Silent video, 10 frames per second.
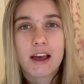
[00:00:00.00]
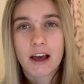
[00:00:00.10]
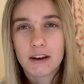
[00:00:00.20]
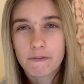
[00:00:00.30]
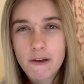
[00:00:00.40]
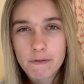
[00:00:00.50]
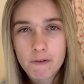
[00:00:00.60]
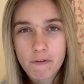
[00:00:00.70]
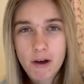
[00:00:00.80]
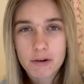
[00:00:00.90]
And the fifth
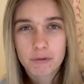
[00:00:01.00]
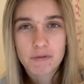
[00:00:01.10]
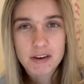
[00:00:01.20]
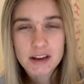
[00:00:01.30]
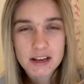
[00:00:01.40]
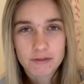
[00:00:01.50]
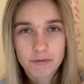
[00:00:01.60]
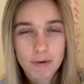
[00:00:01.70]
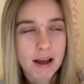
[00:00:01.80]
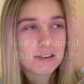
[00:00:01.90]
and final thing is
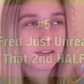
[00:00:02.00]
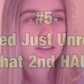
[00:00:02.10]
Fred.